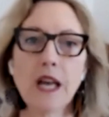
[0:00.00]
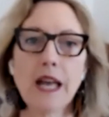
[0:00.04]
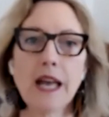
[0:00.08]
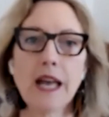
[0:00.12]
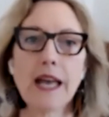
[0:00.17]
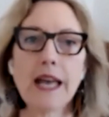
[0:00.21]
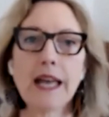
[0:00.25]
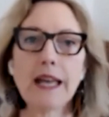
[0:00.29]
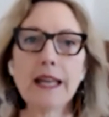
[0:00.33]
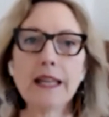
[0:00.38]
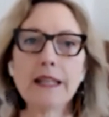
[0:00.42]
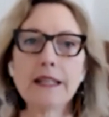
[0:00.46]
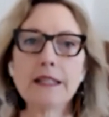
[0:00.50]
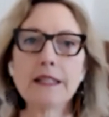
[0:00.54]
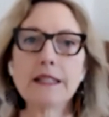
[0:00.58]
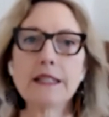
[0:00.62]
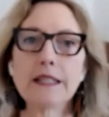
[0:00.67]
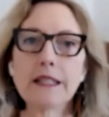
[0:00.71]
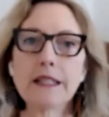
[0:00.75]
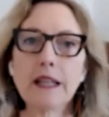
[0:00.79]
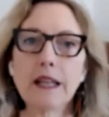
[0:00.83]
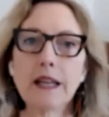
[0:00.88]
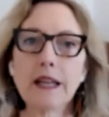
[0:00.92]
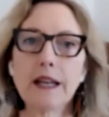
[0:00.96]
And
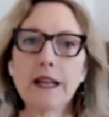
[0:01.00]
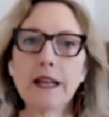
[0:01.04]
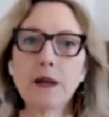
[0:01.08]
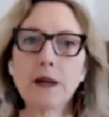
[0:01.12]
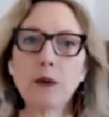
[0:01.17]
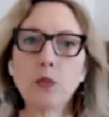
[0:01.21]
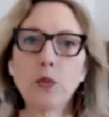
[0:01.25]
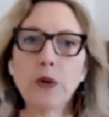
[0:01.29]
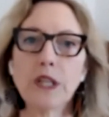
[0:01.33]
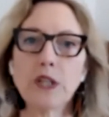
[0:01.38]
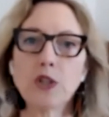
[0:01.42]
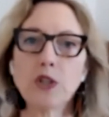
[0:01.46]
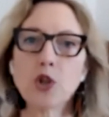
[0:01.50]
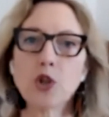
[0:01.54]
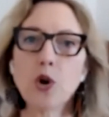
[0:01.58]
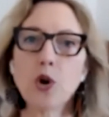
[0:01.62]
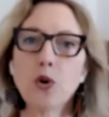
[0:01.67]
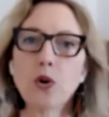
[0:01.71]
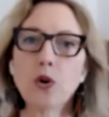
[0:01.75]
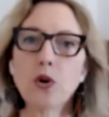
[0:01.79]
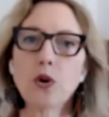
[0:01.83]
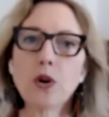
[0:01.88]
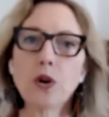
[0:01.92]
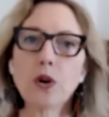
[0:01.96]
uh, we
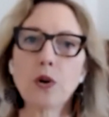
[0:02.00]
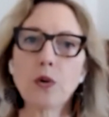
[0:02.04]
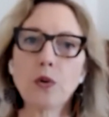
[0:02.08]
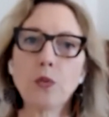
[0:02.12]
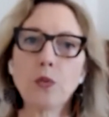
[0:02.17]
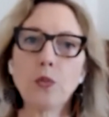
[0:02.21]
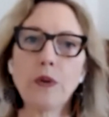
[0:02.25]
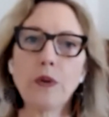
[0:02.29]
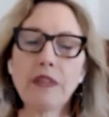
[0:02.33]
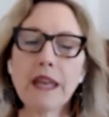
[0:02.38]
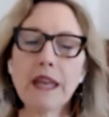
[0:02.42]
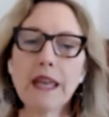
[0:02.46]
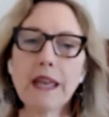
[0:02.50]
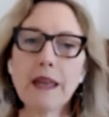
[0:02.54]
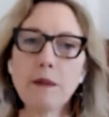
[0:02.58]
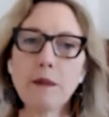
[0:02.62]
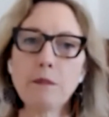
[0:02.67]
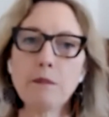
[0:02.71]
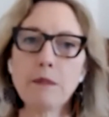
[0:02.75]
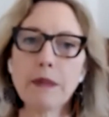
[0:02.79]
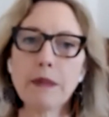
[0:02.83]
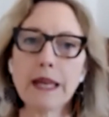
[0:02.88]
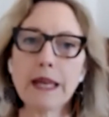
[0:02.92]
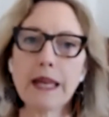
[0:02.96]
talk with
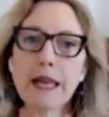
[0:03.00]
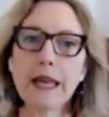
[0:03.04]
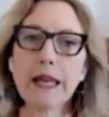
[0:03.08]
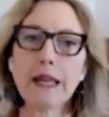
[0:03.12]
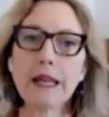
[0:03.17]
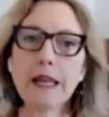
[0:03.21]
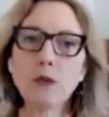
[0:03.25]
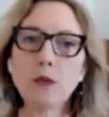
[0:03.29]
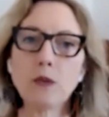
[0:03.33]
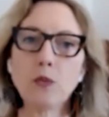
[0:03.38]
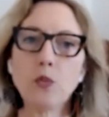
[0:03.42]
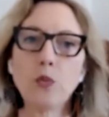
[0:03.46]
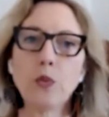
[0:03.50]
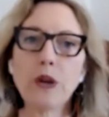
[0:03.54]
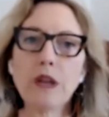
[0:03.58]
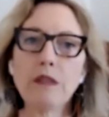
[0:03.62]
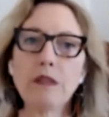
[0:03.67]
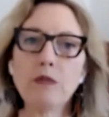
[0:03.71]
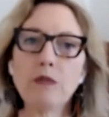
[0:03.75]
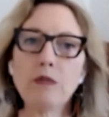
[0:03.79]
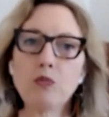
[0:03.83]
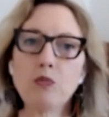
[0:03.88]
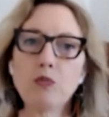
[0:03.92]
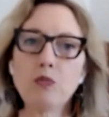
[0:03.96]
him and
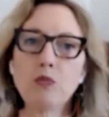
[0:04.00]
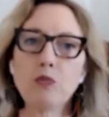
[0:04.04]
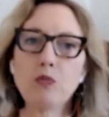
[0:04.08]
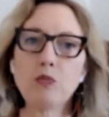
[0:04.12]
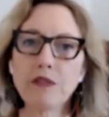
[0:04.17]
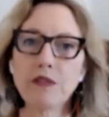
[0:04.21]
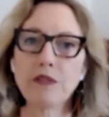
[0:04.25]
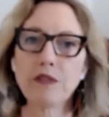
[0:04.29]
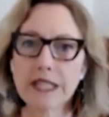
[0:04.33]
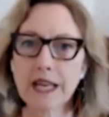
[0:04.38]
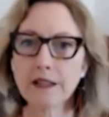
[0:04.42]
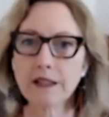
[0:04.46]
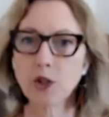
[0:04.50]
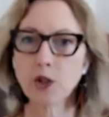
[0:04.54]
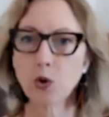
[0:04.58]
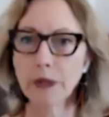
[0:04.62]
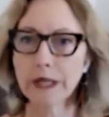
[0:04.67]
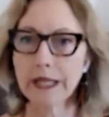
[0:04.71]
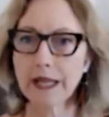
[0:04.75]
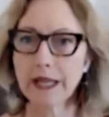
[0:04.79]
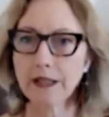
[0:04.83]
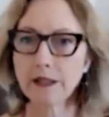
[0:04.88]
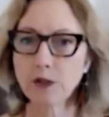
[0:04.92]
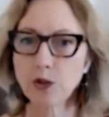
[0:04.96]
with Roseanne
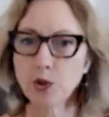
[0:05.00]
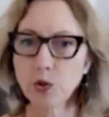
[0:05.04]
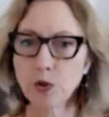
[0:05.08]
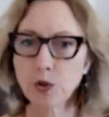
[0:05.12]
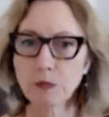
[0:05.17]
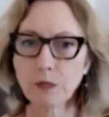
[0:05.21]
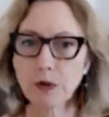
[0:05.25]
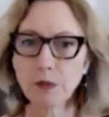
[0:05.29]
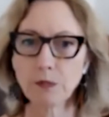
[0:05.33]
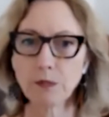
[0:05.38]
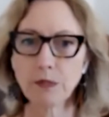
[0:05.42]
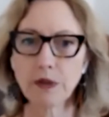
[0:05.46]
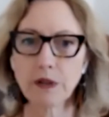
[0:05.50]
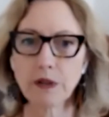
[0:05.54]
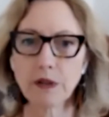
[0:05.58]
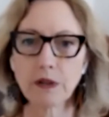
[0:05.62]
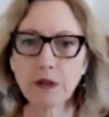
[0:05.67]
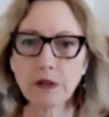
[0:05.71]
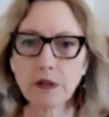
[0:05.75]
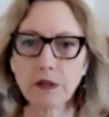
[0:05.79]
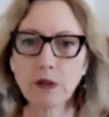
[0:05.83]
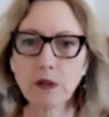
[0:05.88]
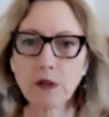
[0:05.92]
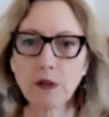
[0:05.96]
Guyen. Do you remember
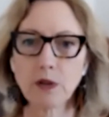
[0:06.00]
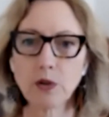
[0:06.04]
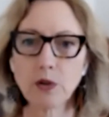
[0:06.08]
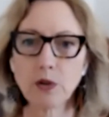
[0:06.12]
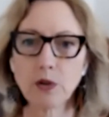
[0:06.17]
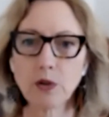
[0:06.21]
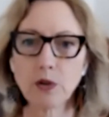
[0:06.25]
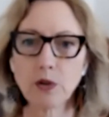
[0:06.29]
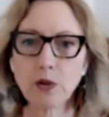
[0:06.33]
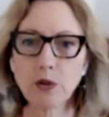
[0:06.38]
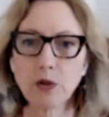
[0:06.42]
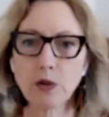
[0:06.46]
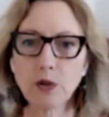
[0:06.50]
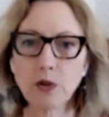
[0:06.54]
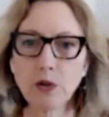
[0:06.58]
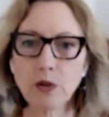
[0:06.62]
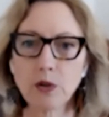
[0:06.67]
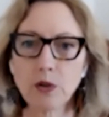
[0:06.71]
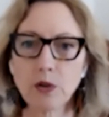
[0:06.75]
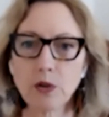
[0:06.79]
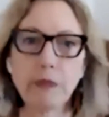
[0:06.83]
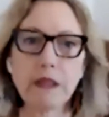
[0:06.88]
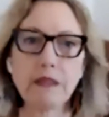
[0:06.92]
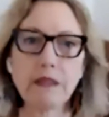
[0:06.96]
those who were with
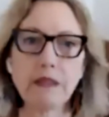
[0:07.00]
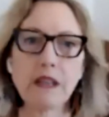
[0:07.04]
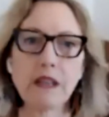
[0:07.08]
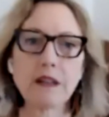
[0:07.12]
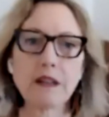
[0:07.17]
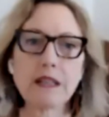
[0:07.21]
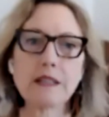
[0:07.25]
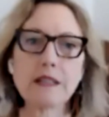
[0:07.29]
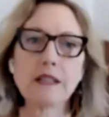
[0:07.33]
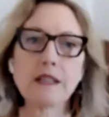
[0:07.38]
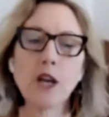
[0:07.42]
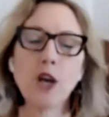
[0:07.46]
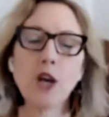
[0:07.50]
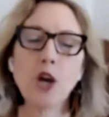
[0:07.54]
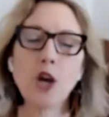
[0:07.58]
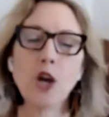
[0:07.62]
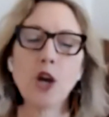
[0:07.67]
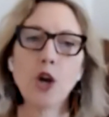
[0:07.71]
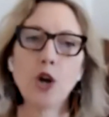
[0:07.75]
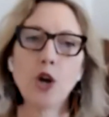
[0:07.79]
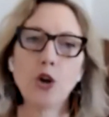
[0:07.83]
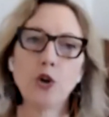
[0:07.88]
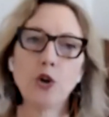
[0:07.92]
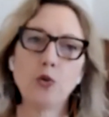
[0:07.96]
me, the artist
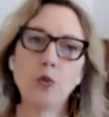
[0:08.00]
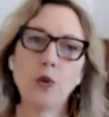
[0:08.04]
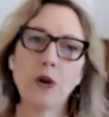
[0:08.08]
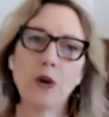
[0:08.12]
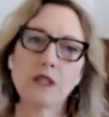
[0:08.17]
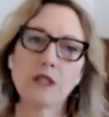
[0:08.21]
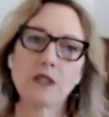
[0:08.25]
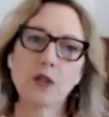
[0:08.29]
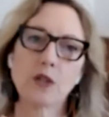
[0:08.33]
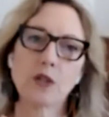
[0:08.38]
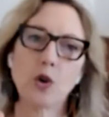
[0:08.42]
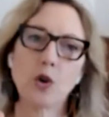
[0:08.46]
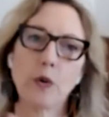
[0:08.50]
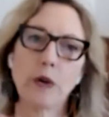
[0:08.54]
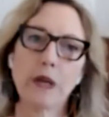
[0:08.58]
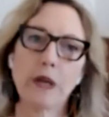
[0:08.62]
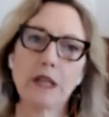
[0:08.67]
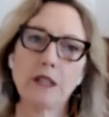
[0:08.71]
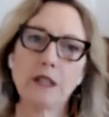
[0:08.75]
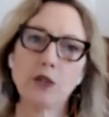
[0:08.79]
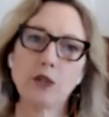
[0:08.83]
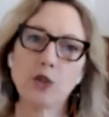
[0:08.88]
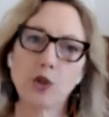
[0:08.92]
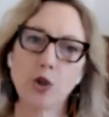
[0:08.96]
who was
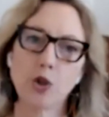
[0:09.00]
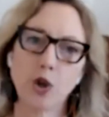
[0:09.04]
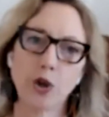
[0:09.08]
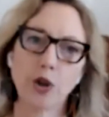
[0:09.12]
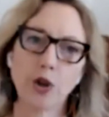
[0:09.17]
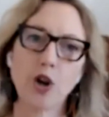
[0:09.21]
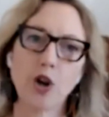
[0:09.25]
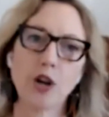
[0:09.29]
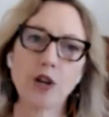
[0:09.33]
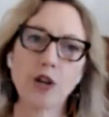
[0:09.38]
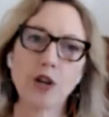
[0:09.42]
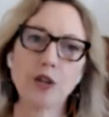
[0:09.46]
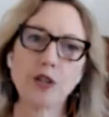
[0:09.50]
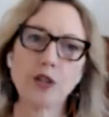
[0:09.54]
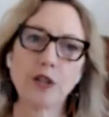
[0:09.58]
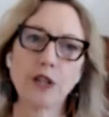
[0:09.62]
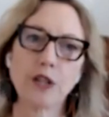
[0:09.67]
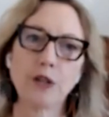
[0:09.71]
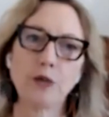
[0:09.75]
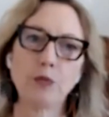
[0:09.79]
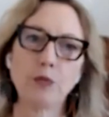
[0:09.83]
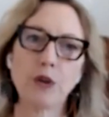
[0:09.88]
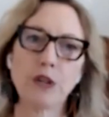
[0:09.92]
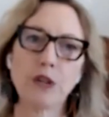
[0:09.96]
going into her garden
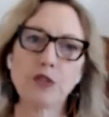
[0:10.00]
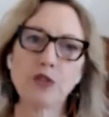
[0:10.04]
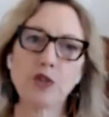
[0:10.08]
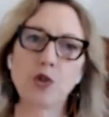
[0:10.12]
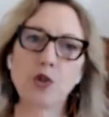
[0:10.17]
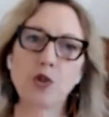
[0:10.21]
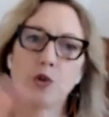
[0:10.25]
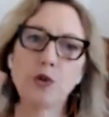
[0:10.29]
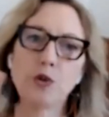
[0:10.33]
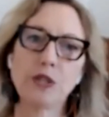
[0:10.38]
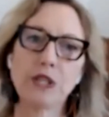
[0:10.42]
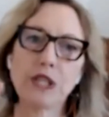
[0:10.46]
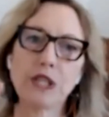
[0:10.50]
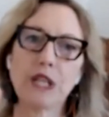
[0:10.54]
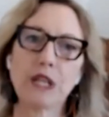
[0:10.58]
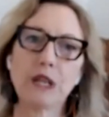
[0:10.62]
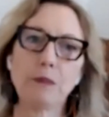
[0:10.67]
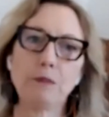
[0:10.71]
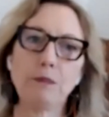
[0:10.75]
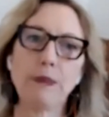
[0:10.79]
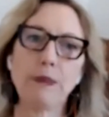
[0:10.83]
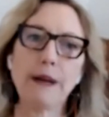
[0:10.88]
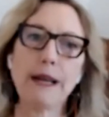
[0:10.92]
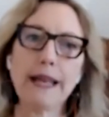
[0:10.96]
and was using
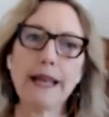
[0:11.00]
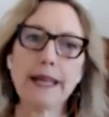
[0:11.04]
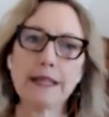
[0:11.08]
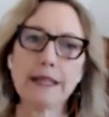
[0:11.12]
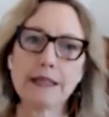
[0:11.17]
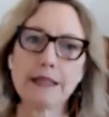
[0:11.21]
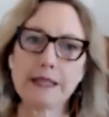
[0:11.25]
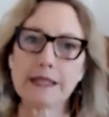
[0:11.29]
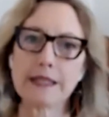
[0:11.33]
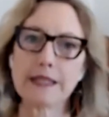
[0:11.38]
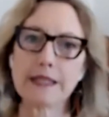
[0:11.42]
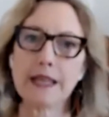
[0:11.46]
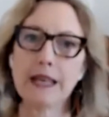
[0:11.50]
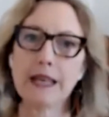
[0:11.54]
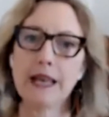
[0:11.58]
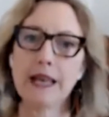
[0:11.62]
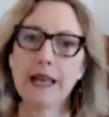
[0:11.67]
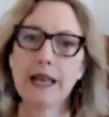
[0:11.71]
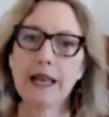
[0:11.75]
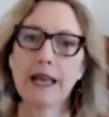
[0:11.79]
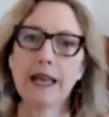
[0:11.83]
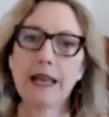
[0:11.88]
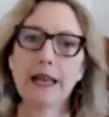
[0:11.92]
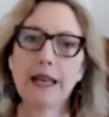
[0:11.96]
plants
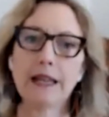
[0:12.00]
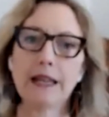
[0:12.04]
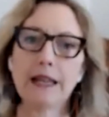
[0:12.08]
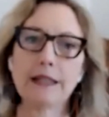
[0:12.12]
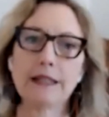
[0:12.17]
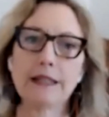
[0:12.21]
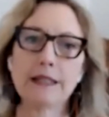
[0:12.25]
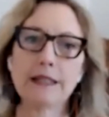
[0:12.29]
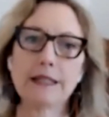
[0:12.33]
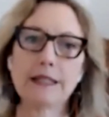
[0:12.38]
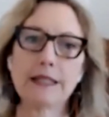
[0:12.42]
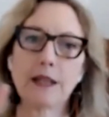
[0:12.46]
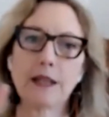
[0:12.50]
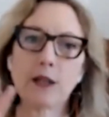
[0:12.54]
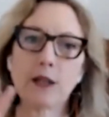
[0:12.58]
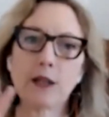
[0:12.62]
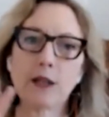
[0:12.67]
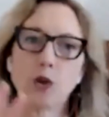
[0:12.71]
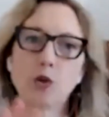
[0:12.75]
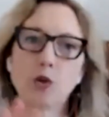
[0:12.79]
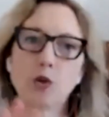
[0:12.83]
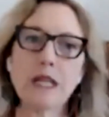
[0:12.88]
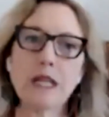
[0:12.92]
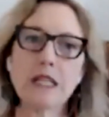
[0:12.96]
and uh,
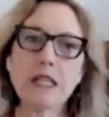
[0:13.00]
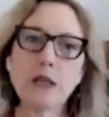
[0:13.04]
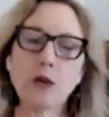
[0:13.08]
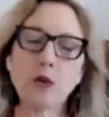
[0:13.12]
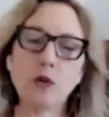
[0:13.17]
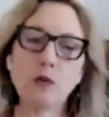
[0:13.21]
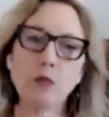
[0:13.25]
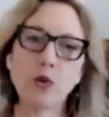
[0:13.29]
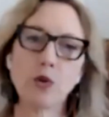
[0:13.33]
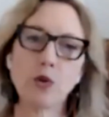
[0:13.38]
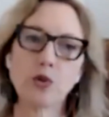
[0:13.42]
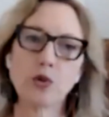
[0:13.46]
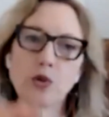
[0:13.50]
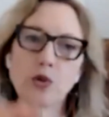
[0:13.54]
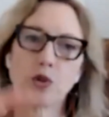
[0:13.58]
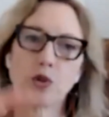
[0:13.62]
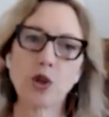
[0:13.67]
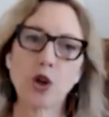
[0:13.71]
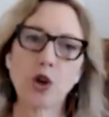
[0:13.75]
creating almost uh,